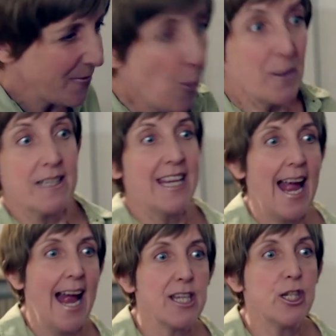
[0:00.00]
Oh,
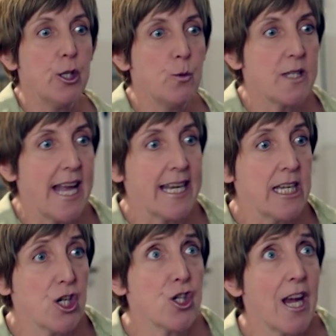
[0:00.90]
yeah, and you said in
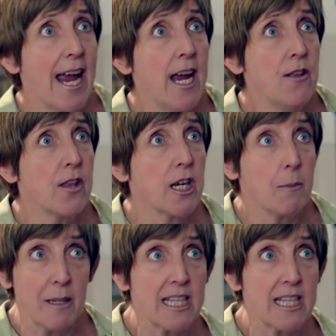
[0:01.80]
your share that you've been